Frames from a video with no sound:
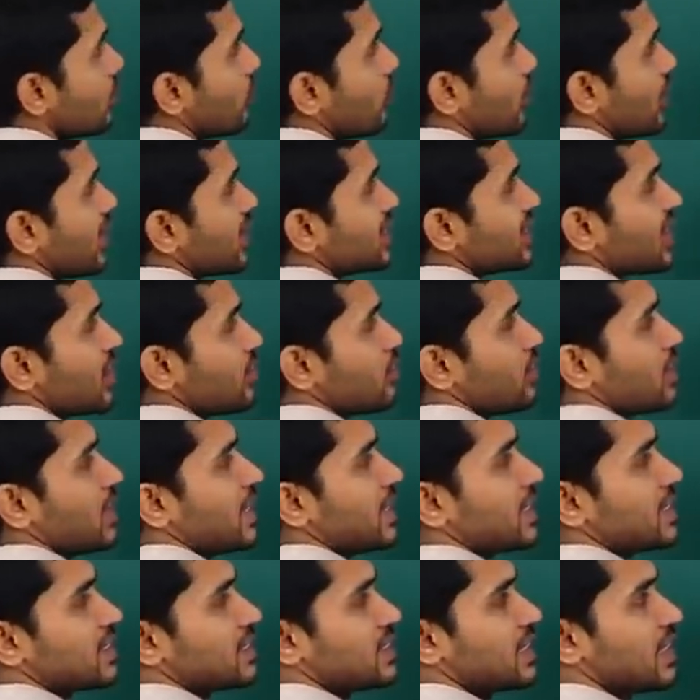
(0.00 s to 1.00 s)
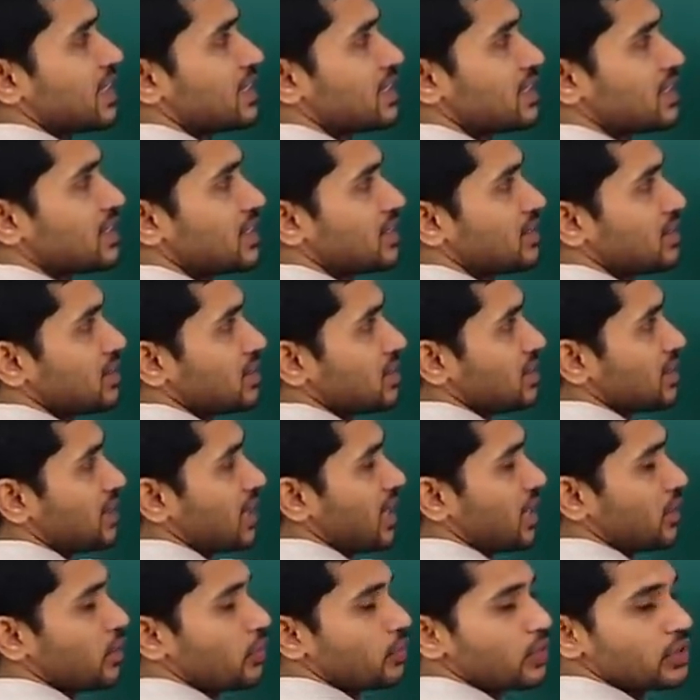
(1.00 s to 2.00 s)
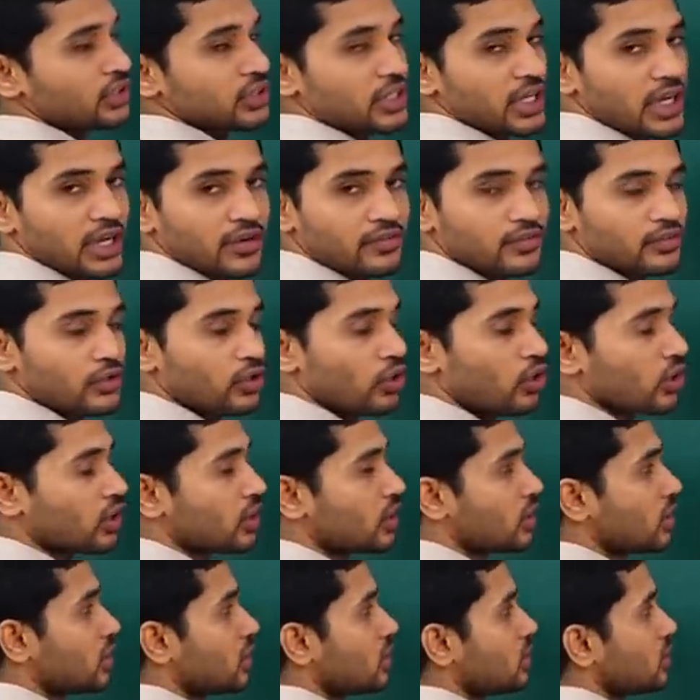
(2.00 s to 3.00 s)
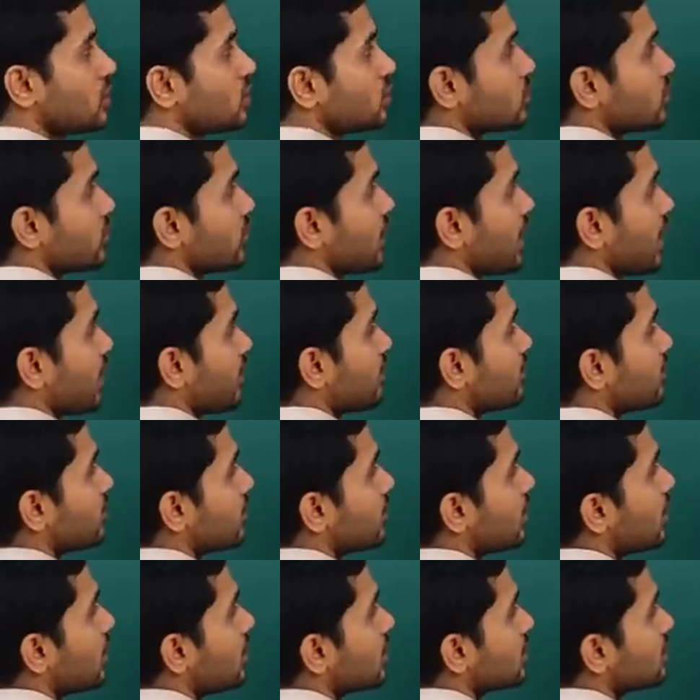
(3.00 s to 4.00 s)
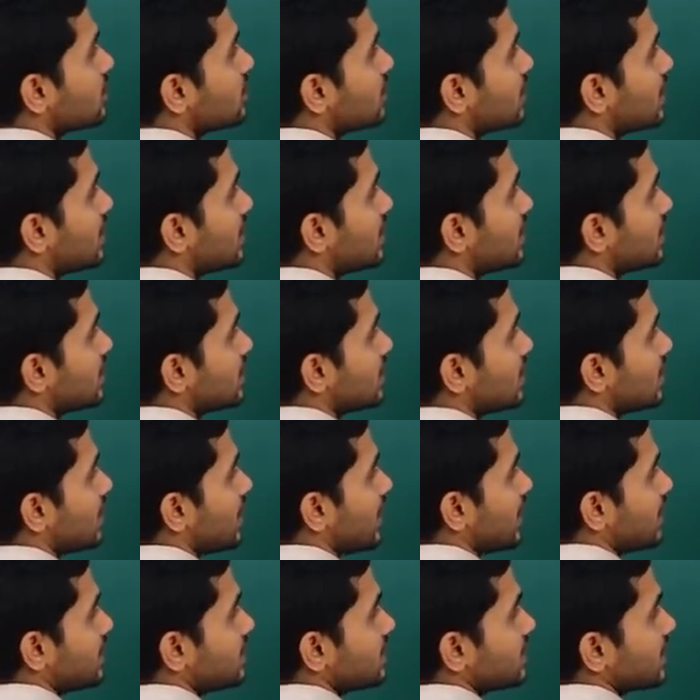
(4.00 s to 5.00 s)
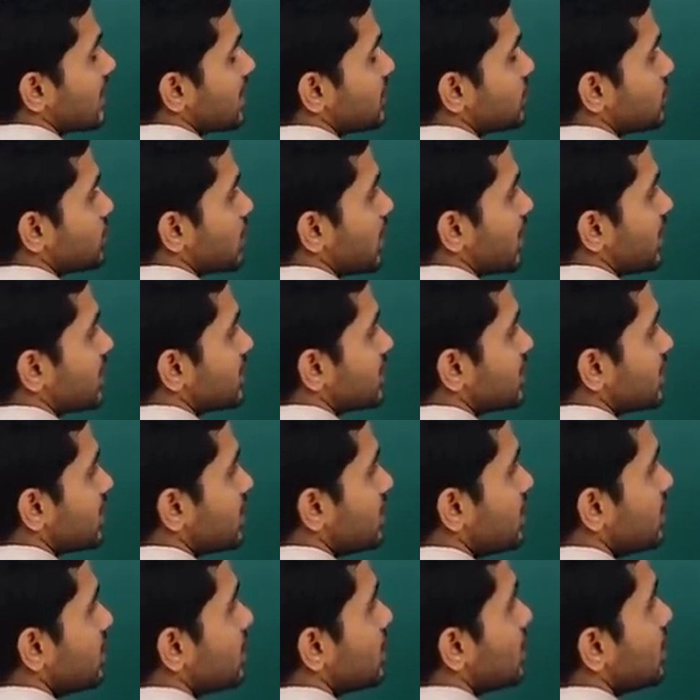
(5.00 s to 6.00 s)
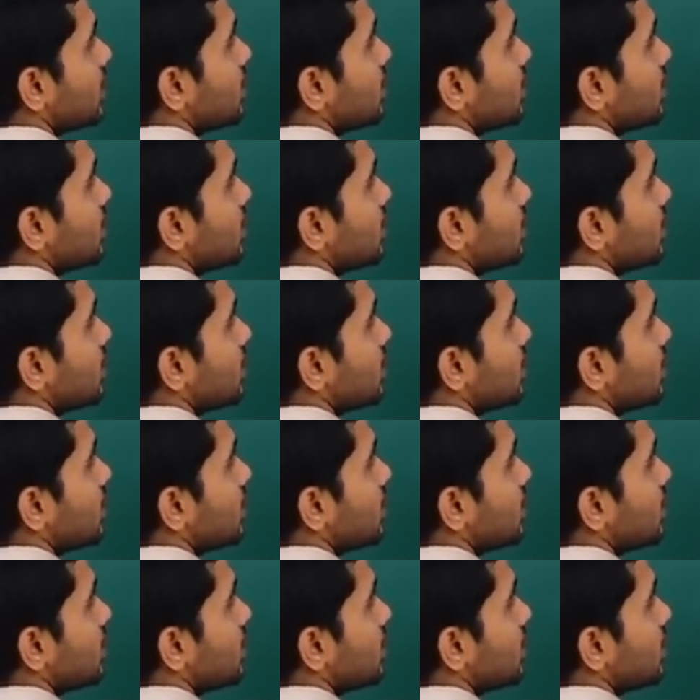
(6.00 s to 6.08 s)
For example, let us take the scenario which I have drawn here. So, we have uh, 3 lens as you can see.